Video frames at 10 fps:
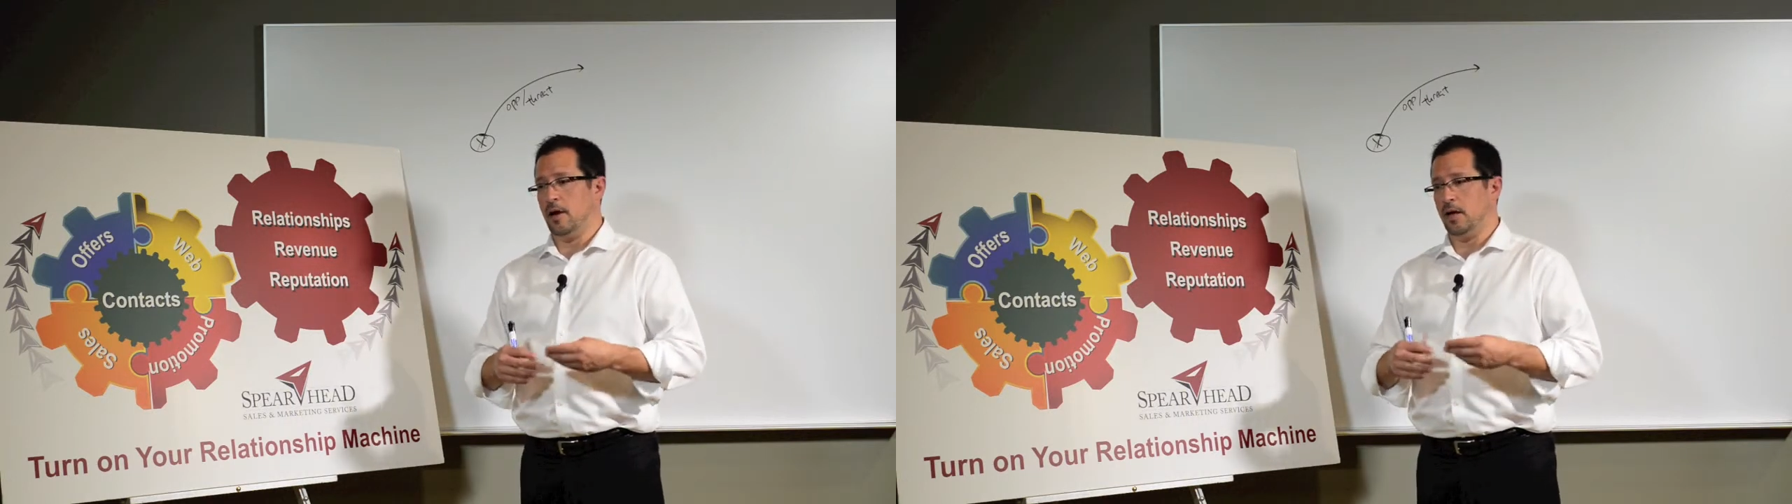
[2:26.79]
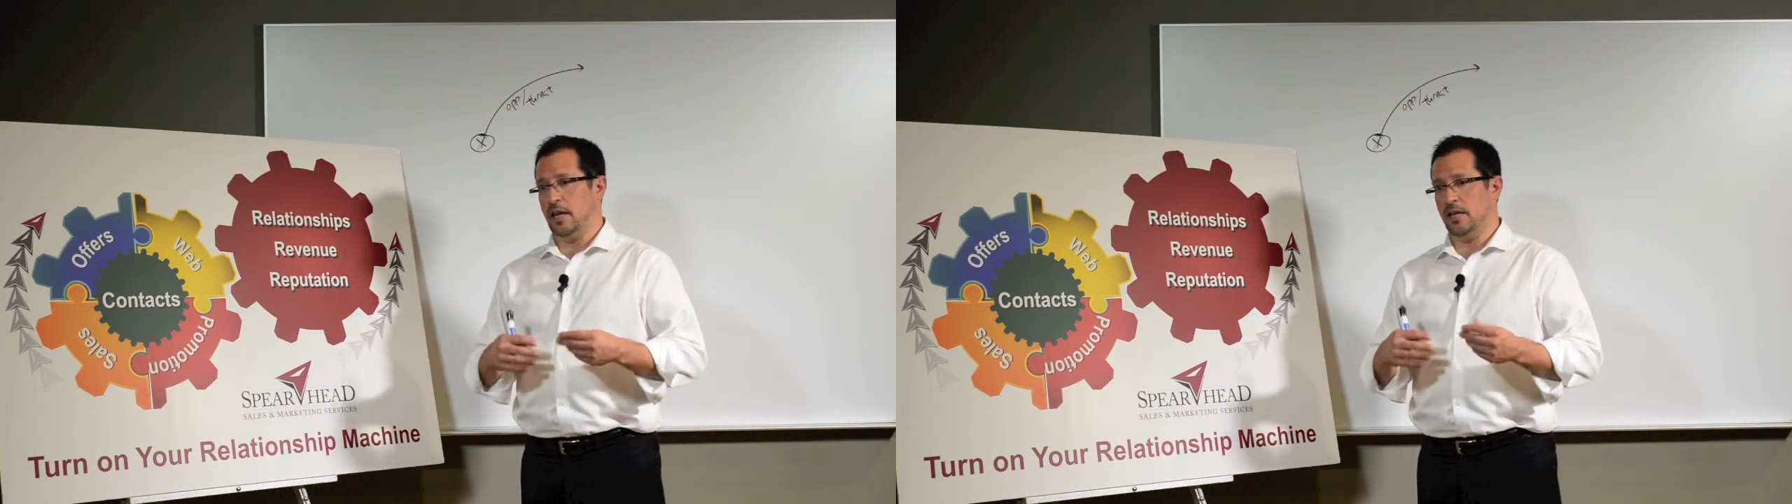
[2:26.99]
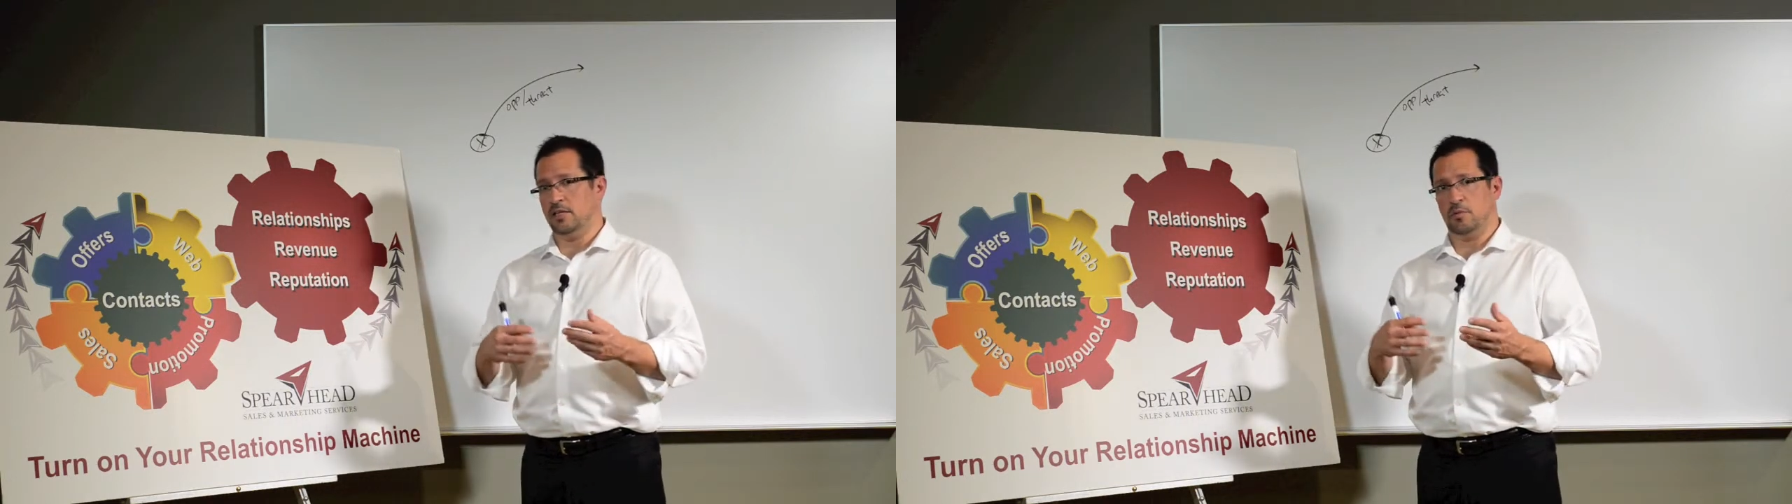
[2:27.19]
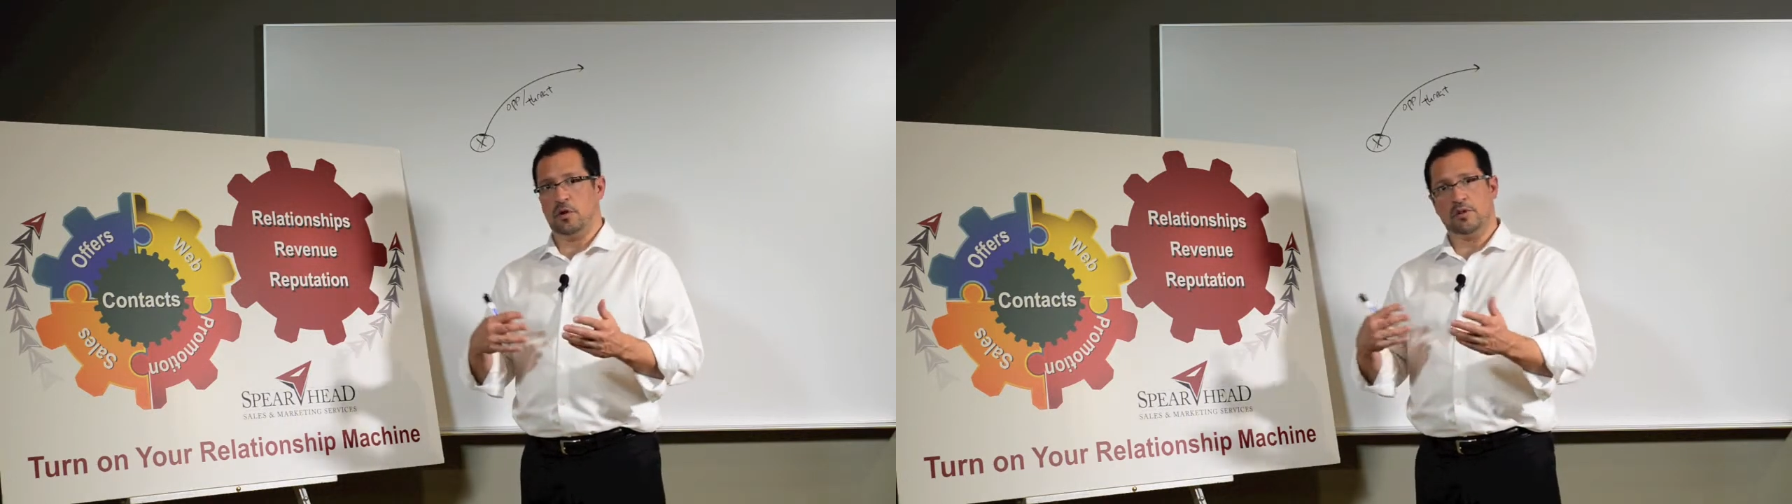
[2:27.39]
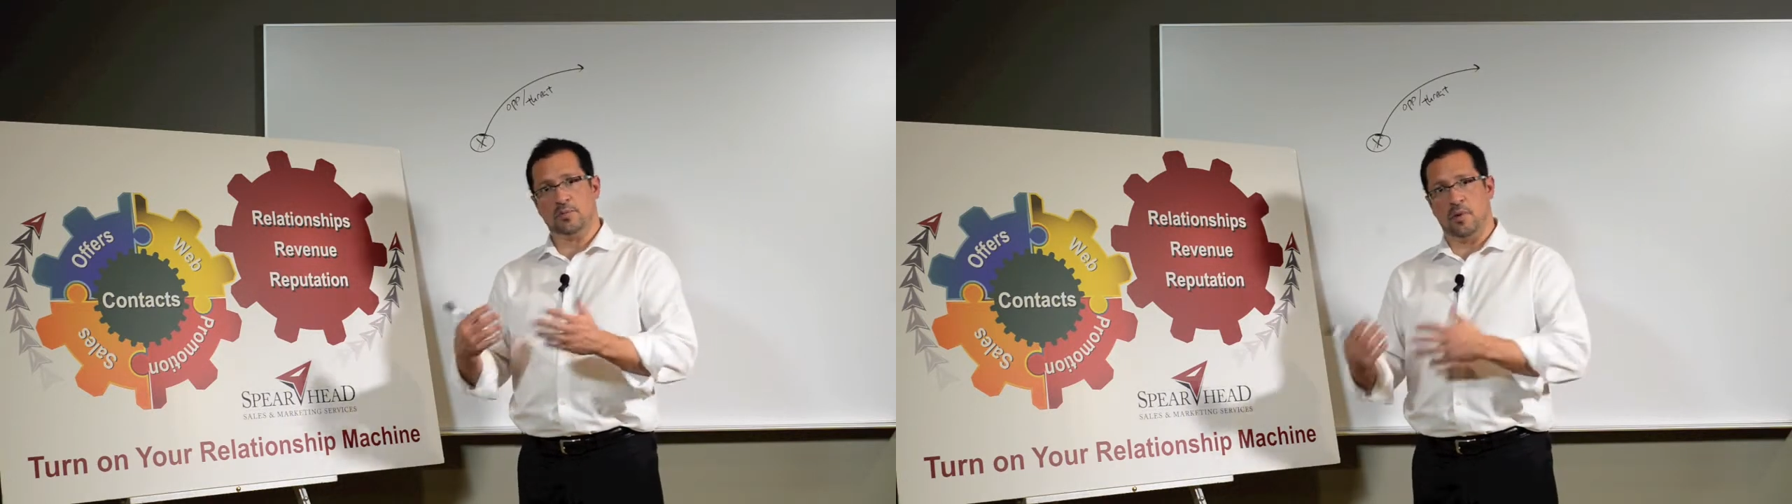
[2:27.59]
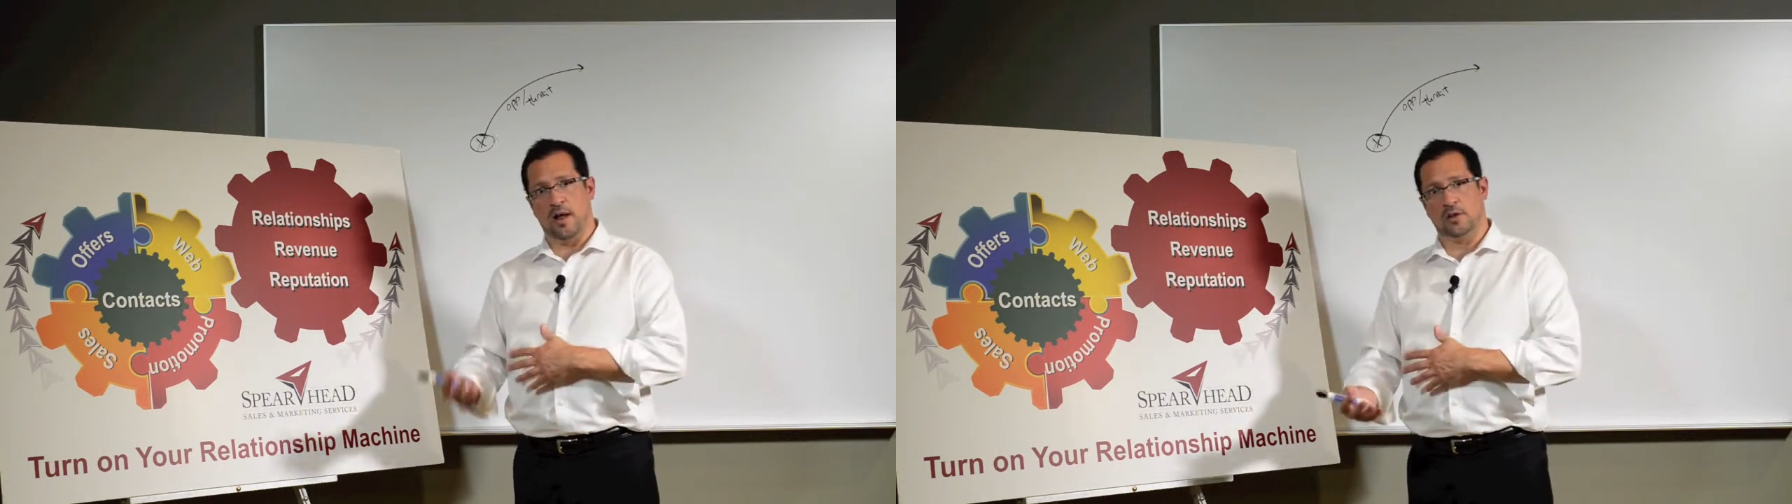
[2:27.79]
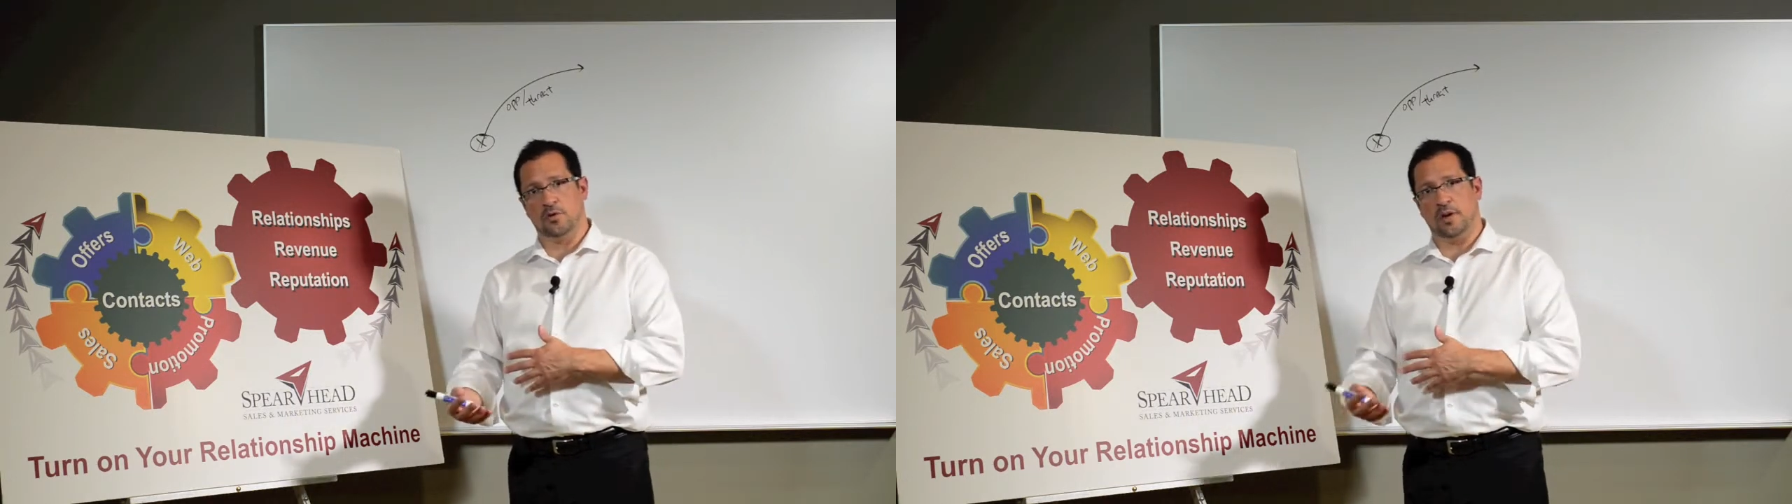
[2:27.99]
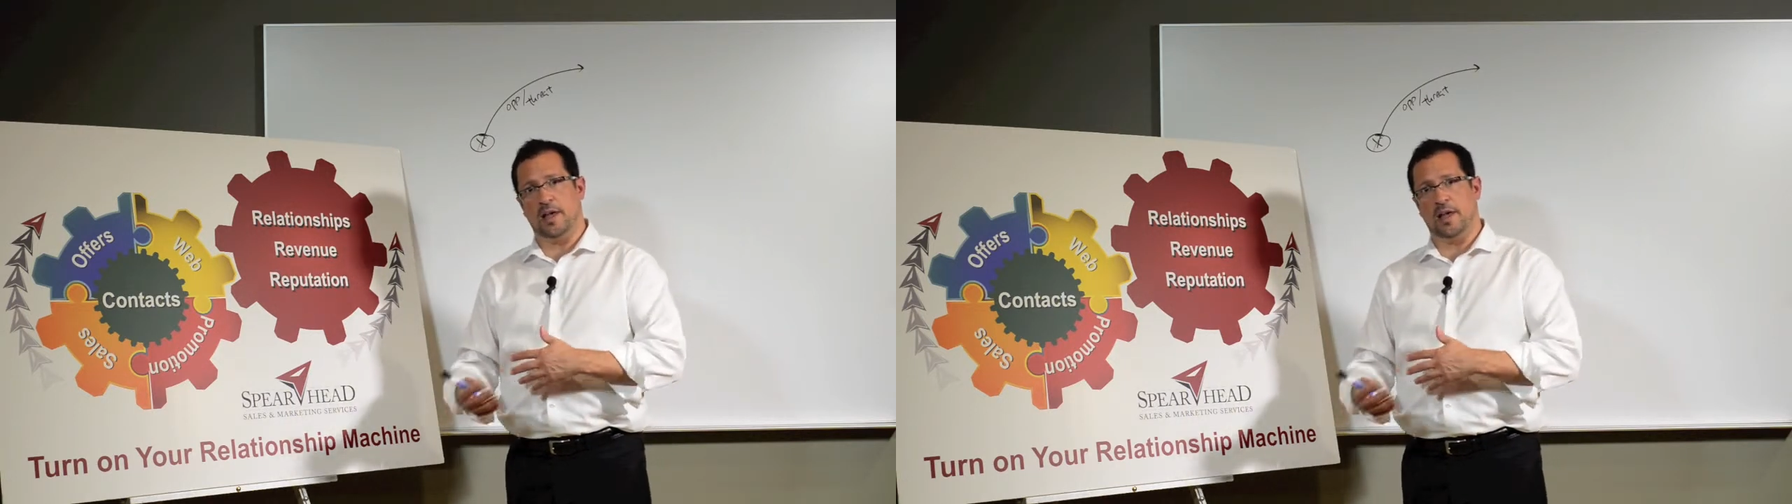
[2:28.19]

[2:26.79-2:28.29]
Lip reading: getting someone to respond to an